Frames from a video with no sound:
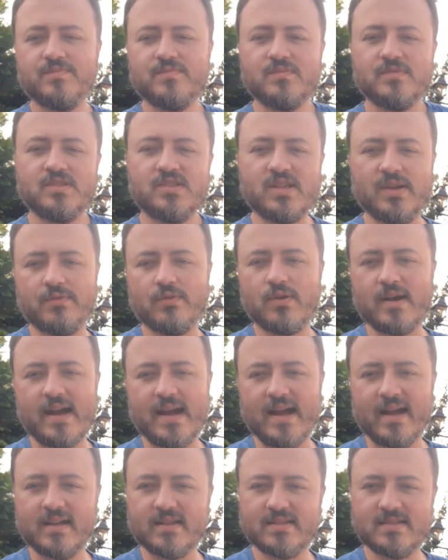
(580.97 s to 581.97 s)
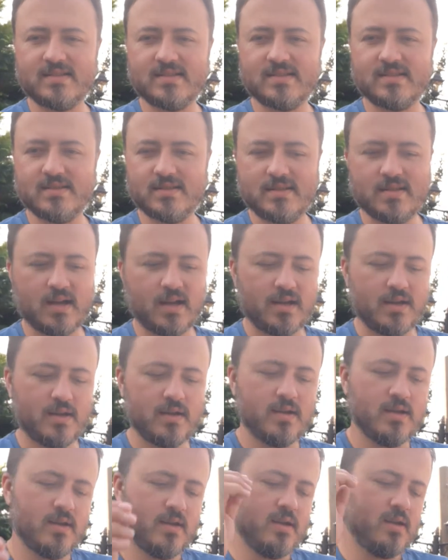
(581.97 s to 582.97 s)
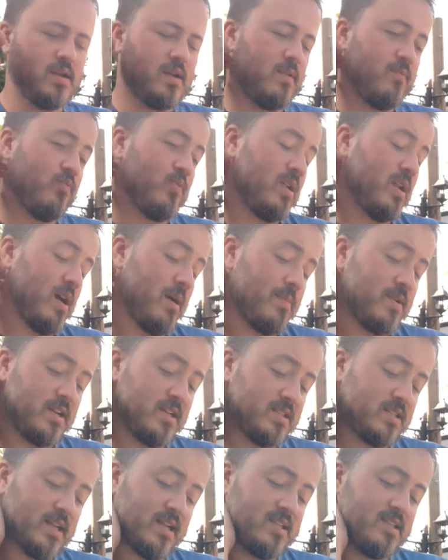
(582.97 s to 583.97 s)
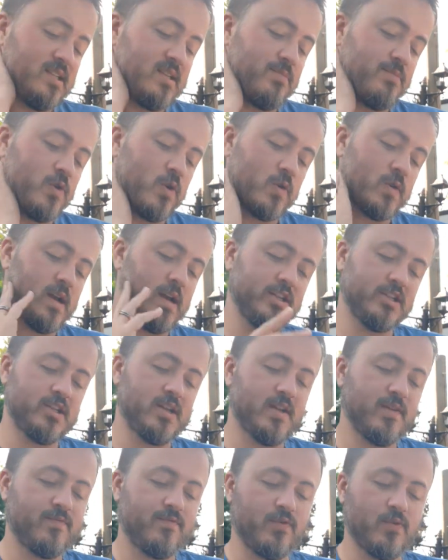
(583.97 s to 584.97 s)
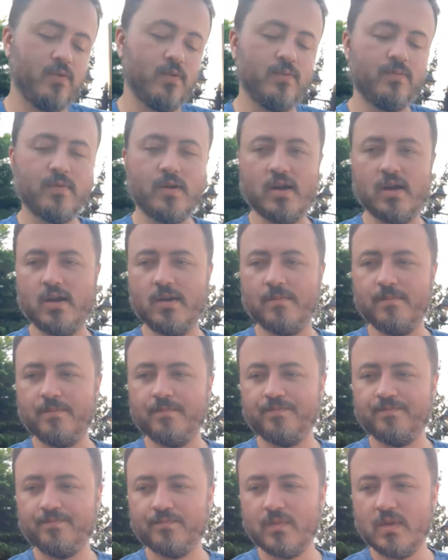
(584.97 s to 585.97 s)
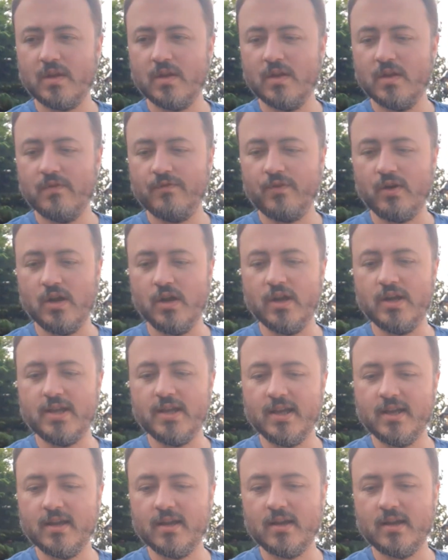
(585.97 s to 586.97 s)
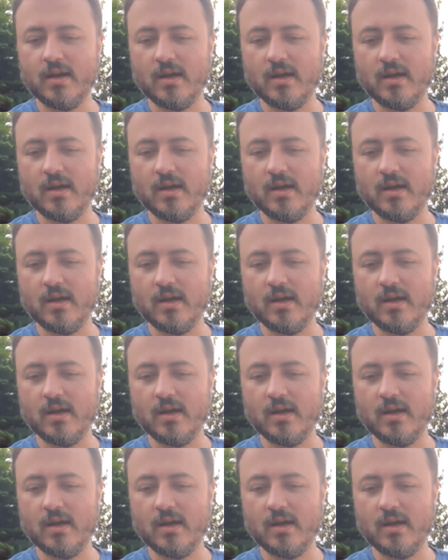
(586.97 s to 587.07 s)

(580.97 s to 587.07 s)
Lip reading: several acts done. Well, I mean, it states in the book actually for earning